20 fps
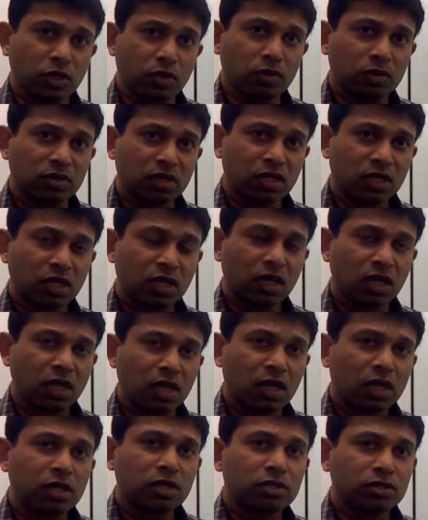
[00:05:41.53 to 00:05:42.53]
Oh,
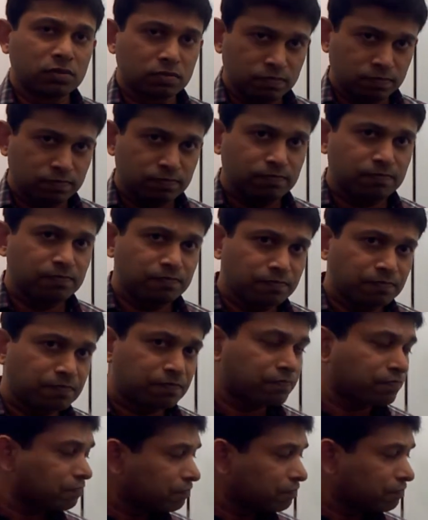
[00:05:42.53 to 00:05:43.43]
fantastic, fantastic.